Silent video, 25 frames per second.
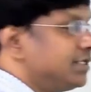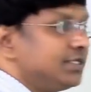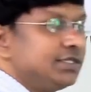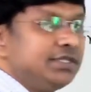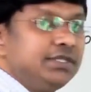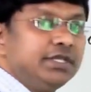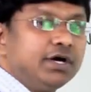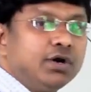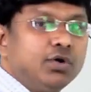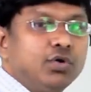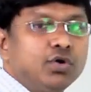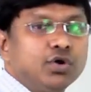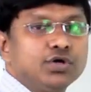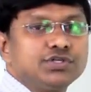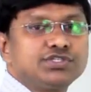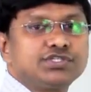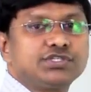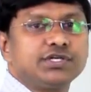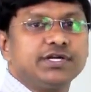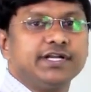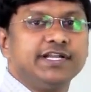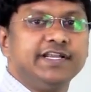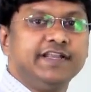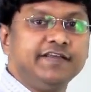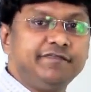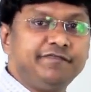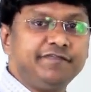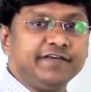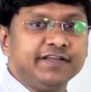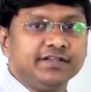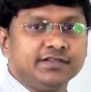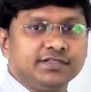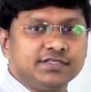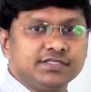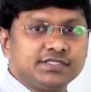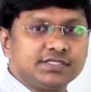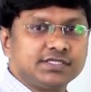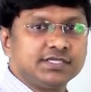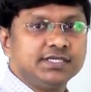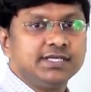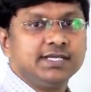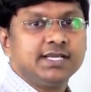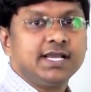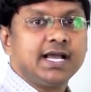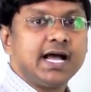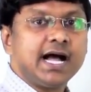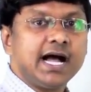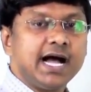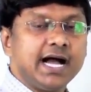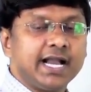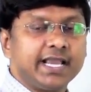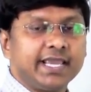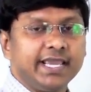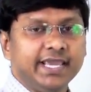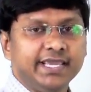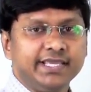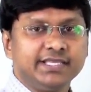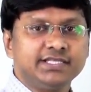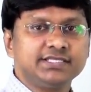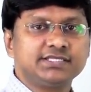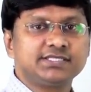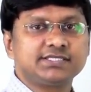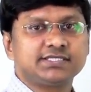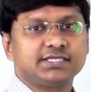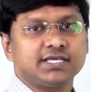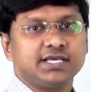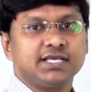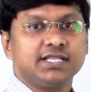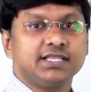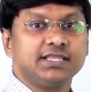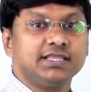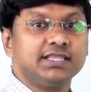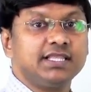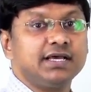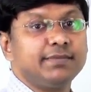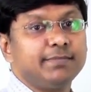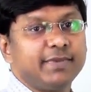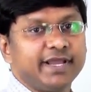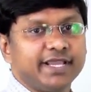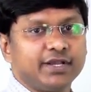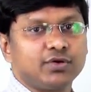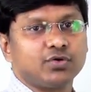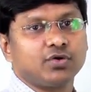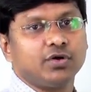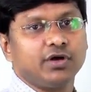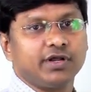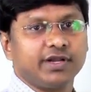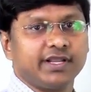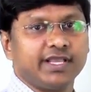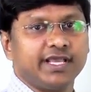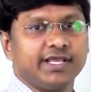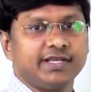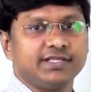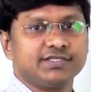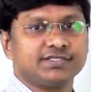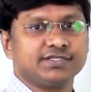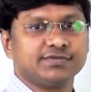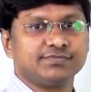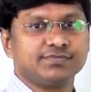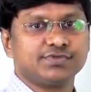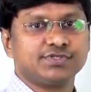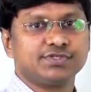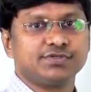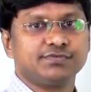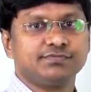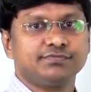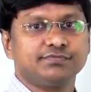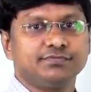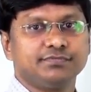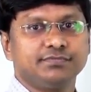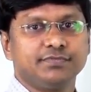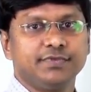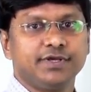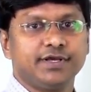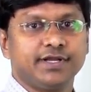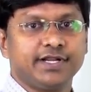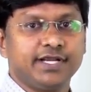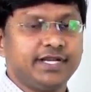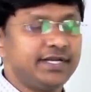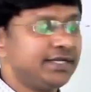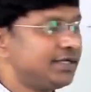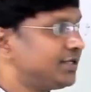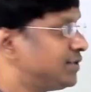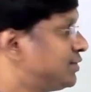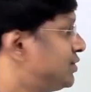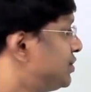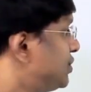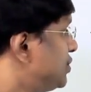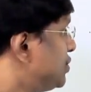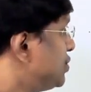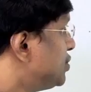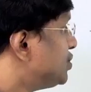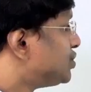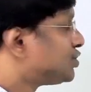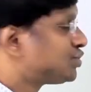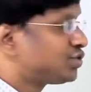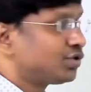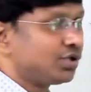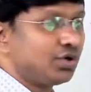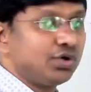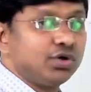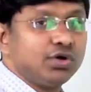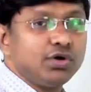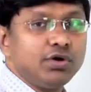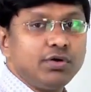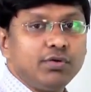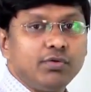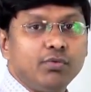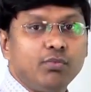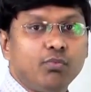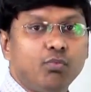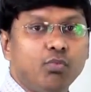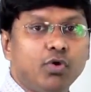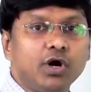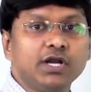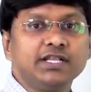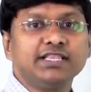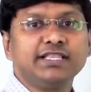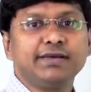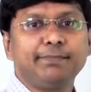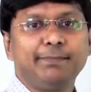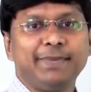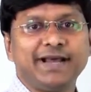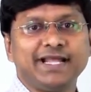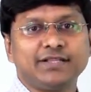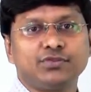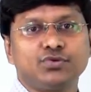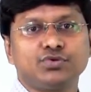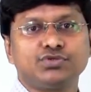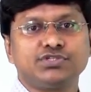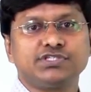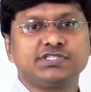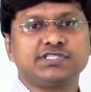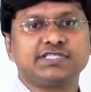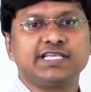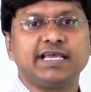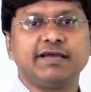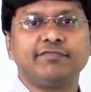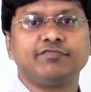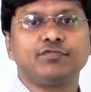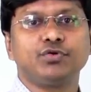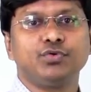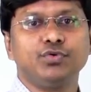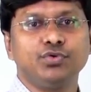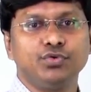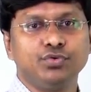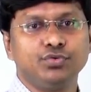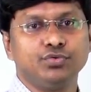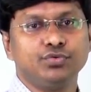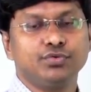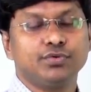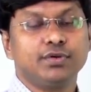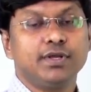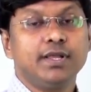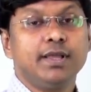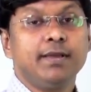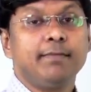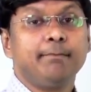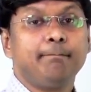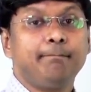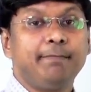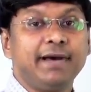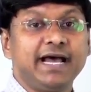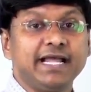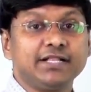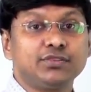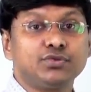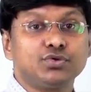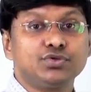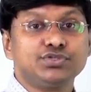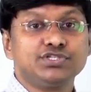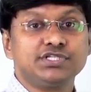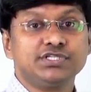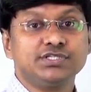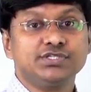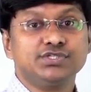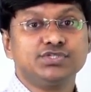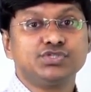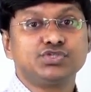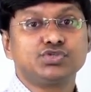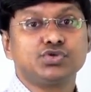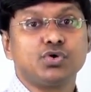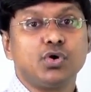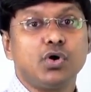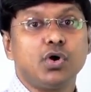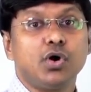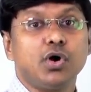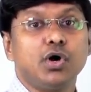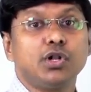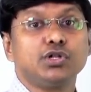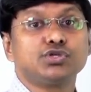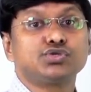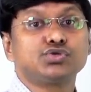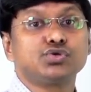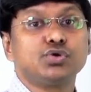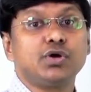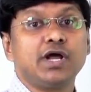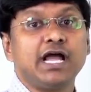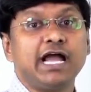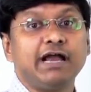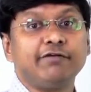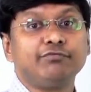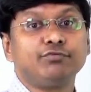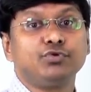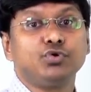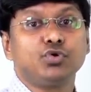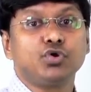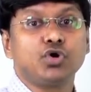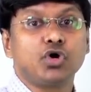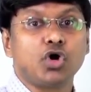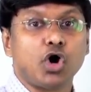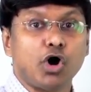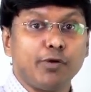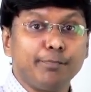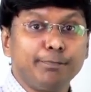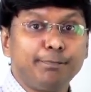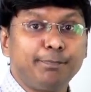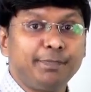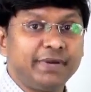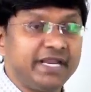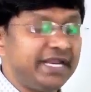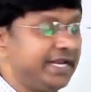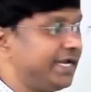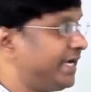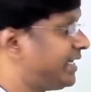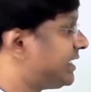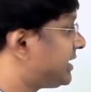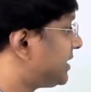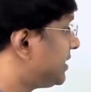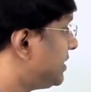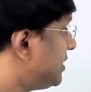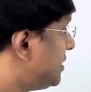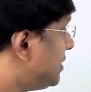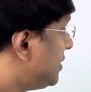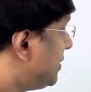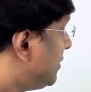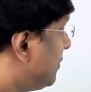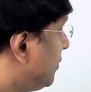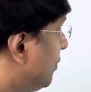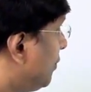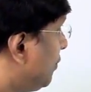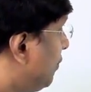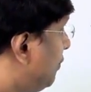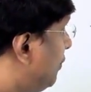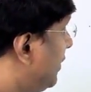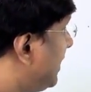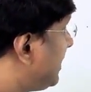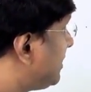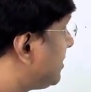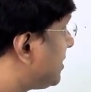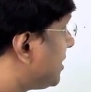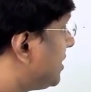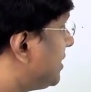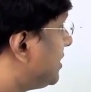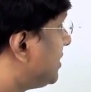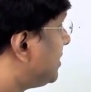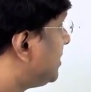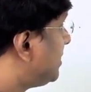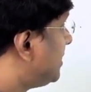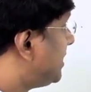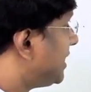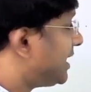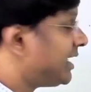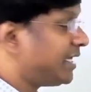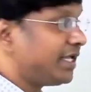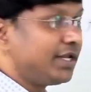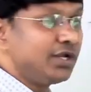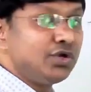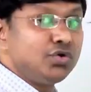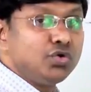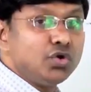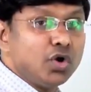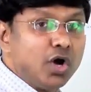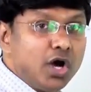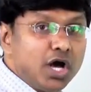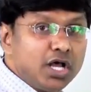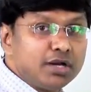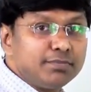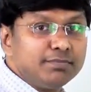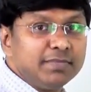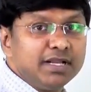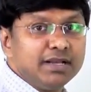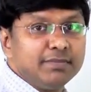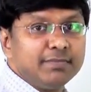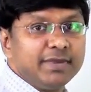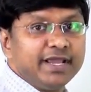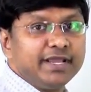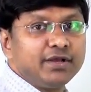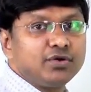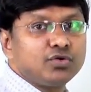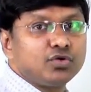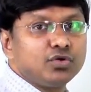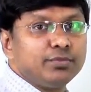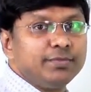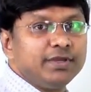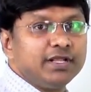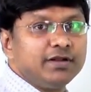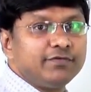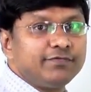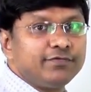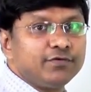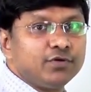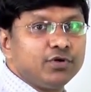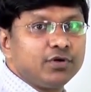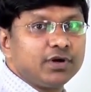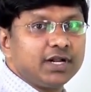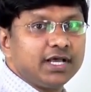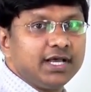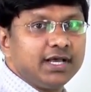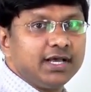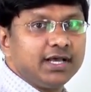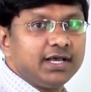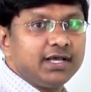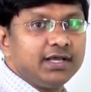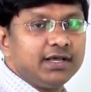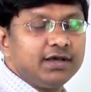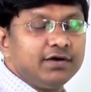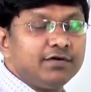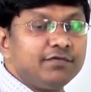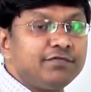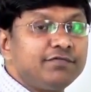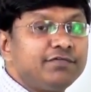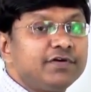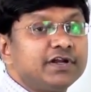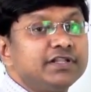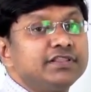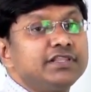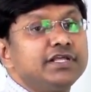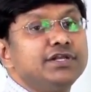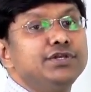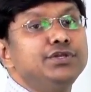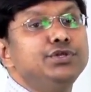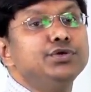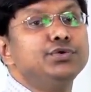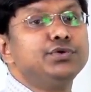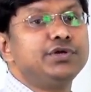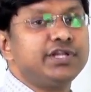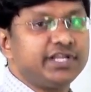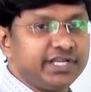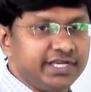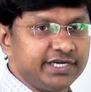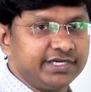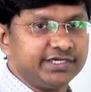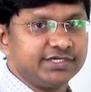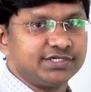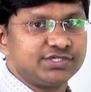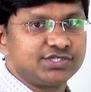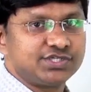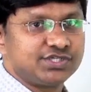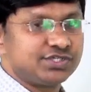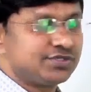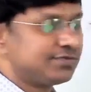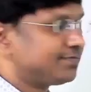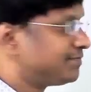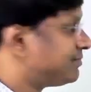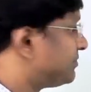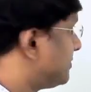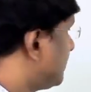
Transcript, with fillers: the host defense against the microorganisms, right? So what the pathogens have to do? Pathogens also have to compete with the normal microbial flora for the nutrients,